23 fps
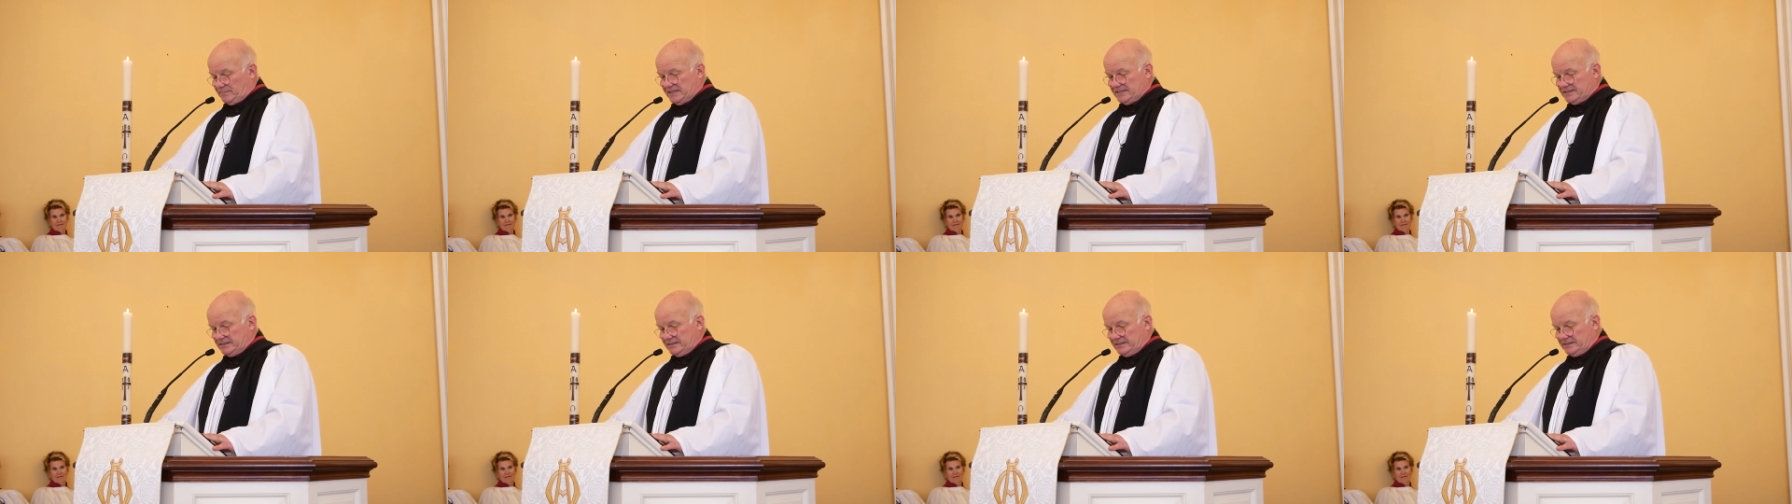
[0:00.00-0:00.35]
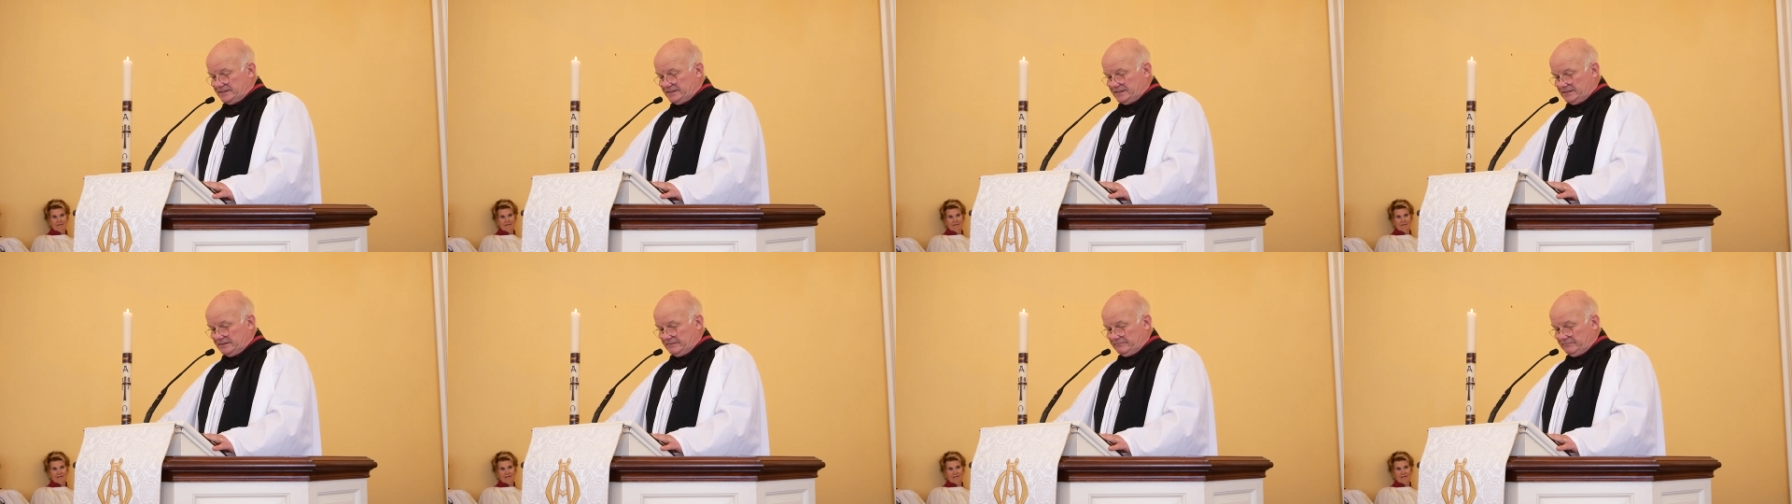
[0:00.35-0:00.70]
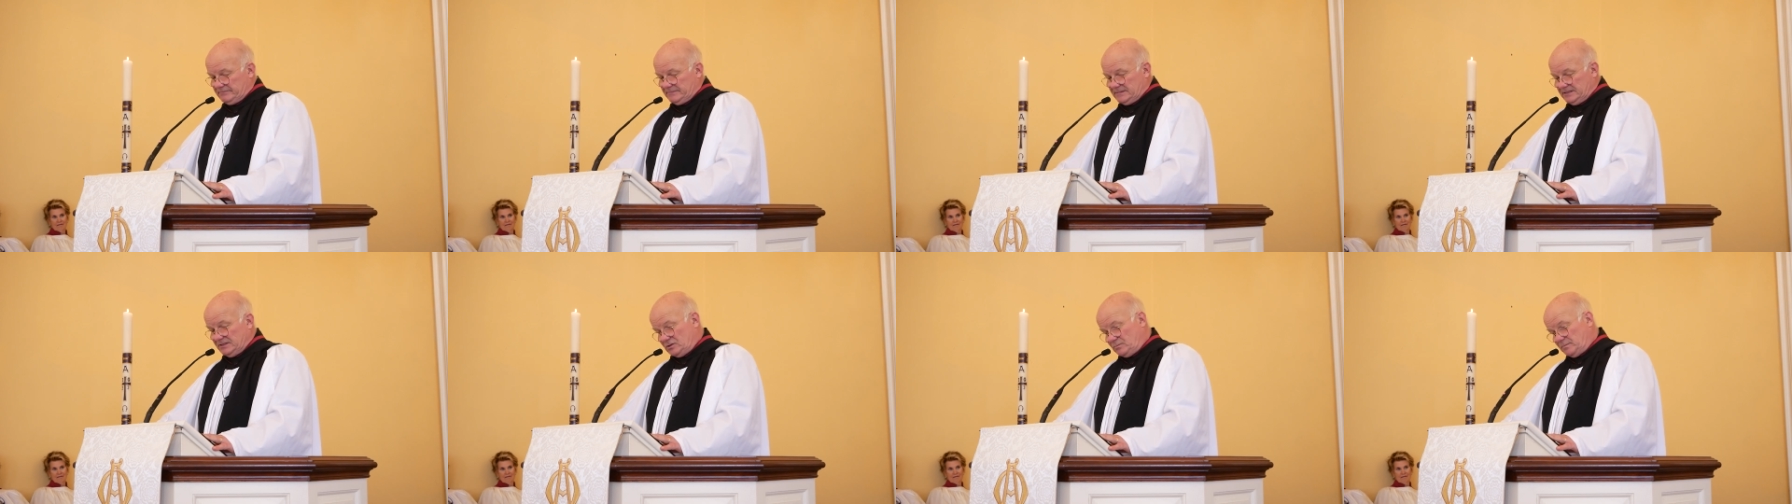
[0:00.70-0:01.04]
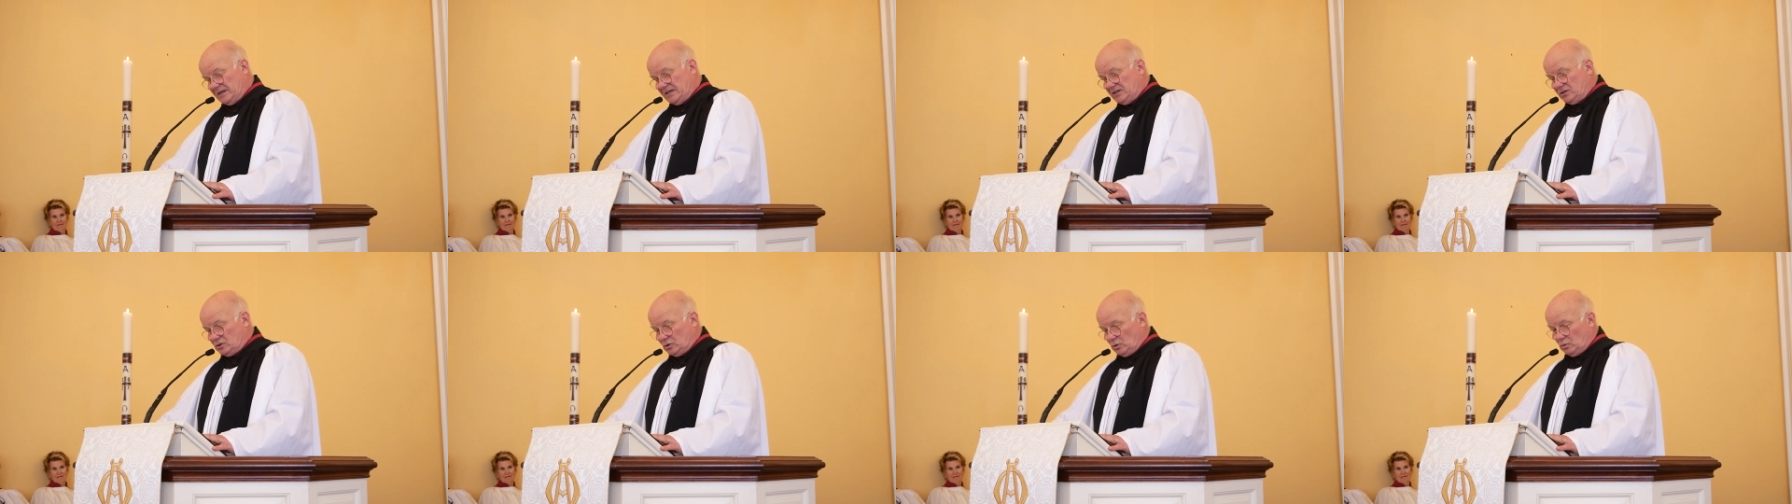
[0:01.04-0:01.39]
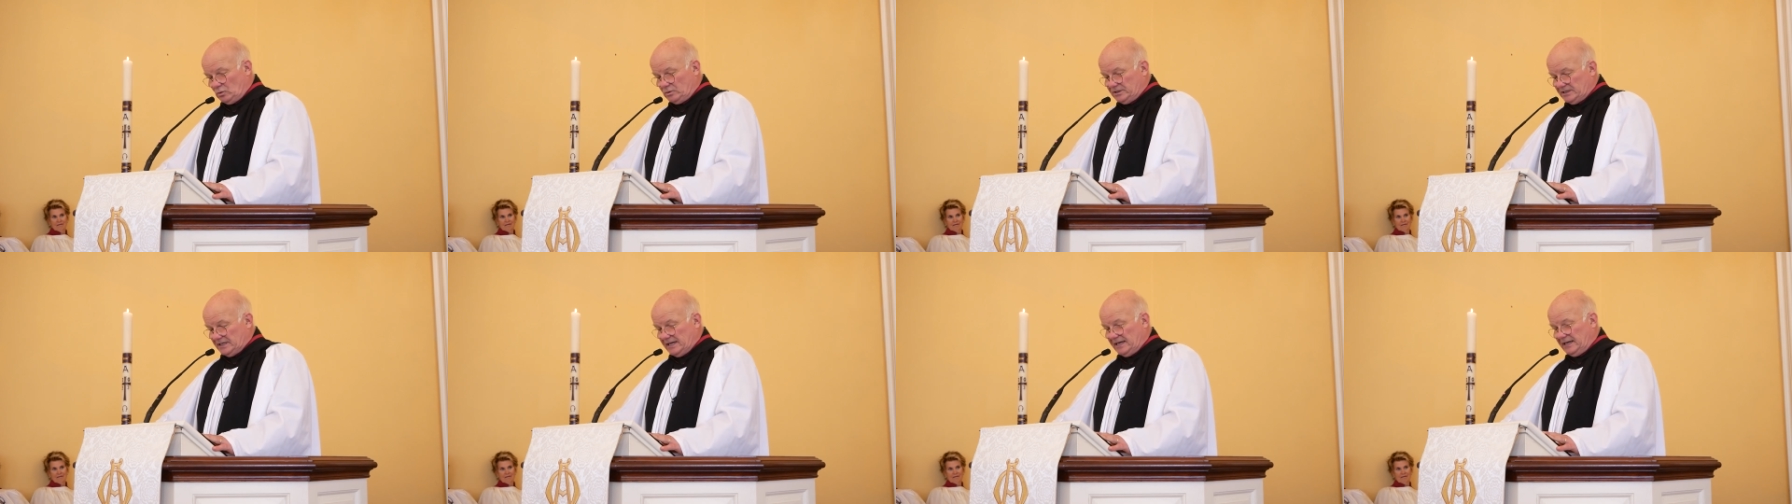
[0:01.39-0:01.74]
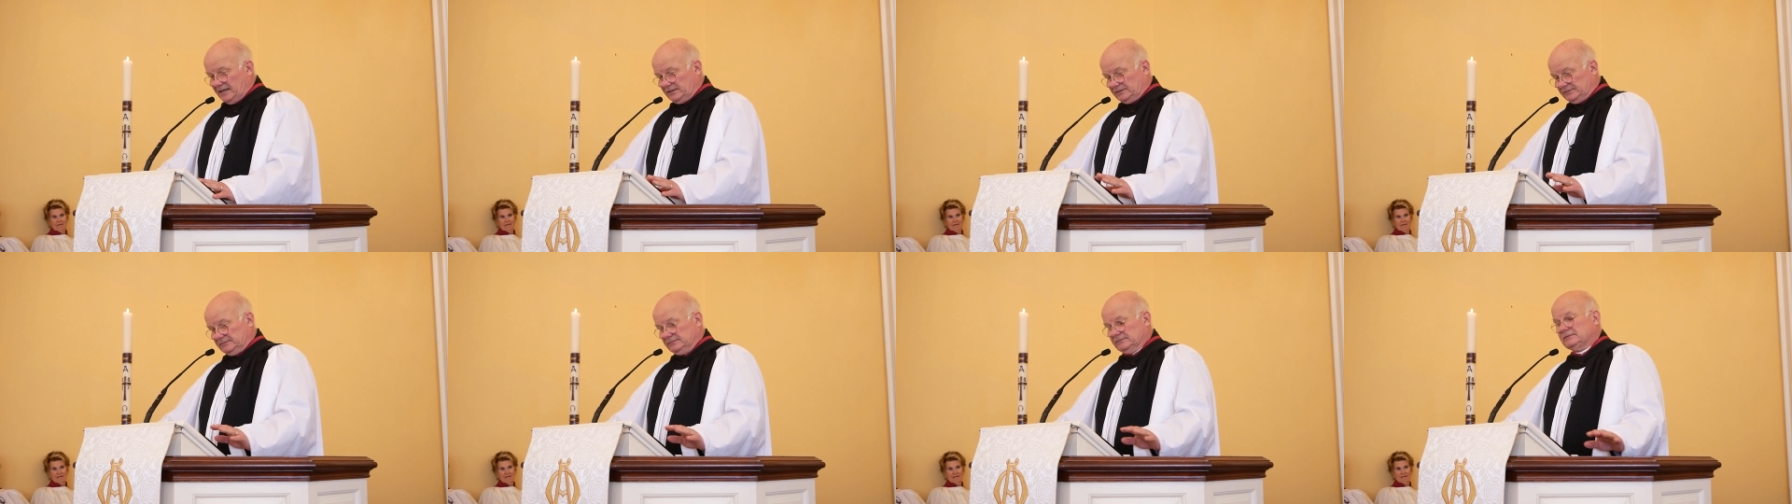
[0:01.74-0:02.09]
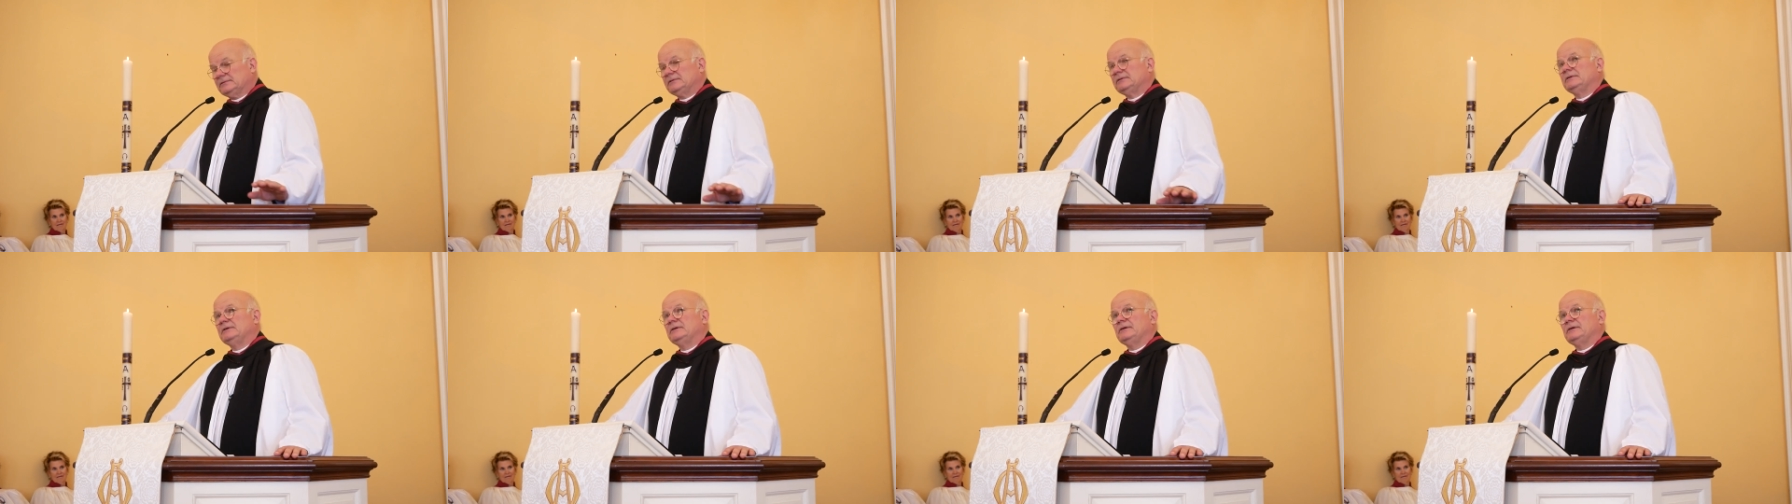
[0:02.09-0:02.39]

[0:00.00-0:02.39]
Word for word: business, it's been torn down.